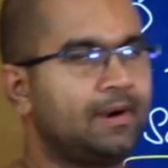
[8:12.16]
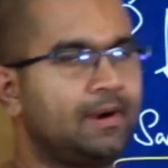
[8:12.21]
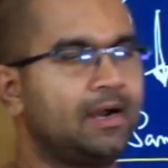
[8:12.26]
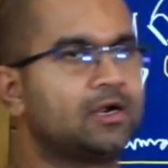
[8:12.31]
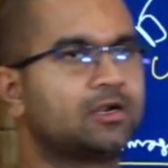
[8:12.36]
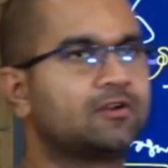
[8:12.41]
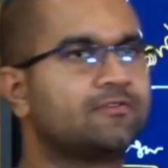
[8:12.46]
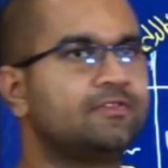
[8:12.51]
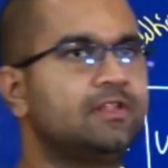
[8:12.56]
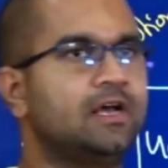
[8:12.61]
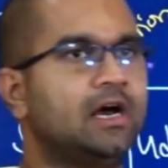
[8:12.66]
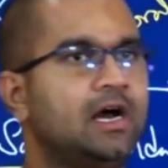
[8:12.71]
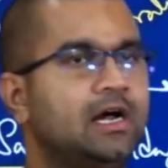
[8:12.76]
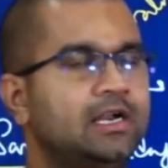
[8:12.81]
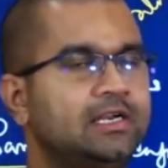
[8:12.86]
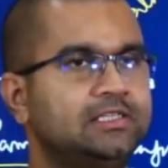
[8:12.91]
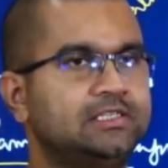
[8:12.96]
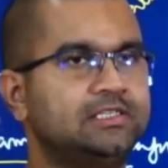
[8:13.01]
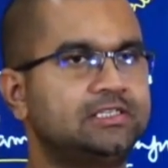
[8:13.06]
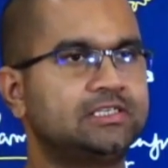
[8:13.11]
part of the
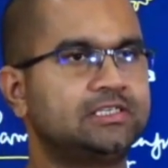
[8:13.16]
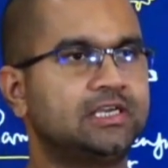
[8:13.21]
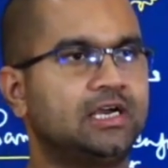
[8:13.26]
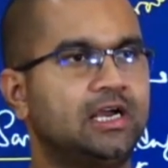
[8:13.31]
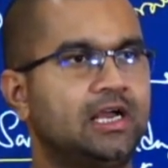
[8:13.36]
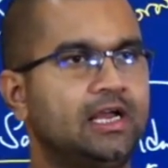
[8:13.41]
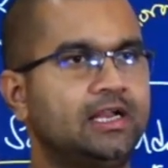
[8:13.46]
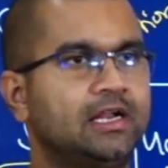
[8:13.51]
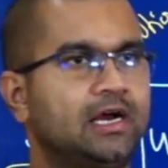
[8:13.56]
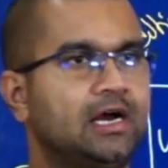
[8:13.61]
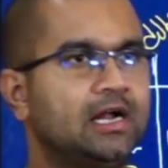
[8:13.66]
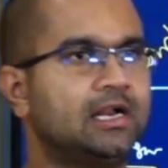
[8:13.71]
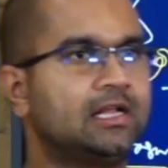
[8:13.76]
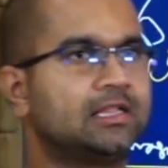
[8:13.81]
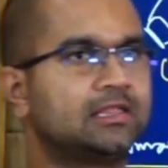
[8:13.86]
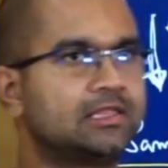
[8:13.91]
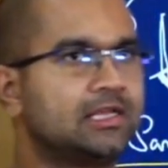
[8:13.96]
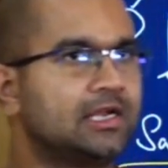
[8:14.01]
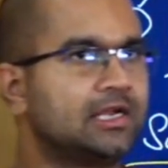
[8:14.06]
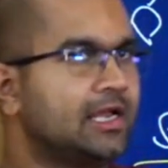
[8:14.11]
anicca and
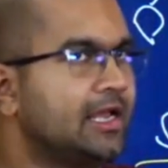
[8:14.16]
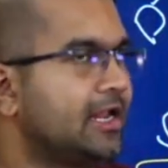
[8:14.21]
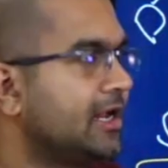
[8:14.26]
anatta